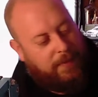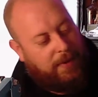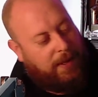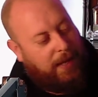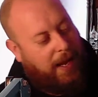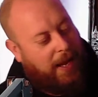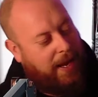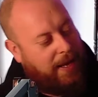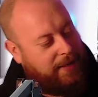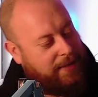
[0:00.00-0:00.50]

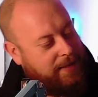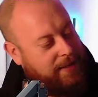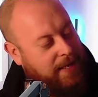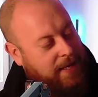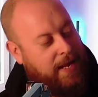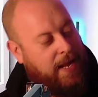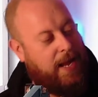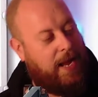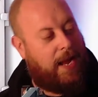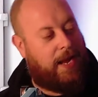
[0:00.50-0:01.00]
And
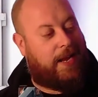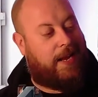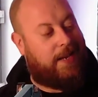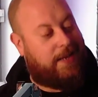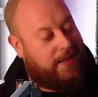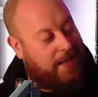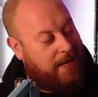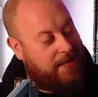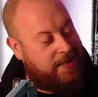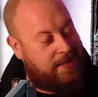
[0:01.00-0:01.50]
a
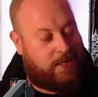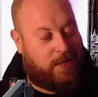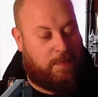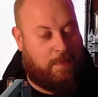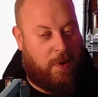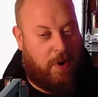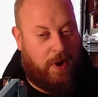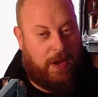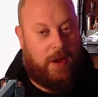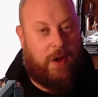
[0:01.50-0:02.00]
condenser
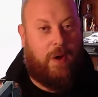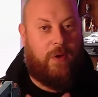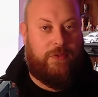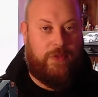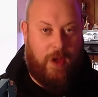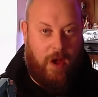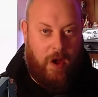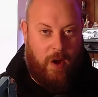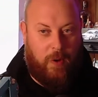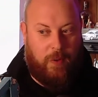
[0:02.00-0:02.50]
mic on the
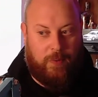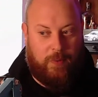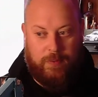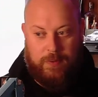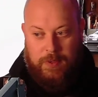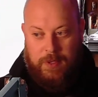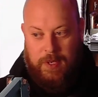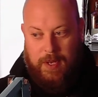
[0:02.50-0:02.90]
whole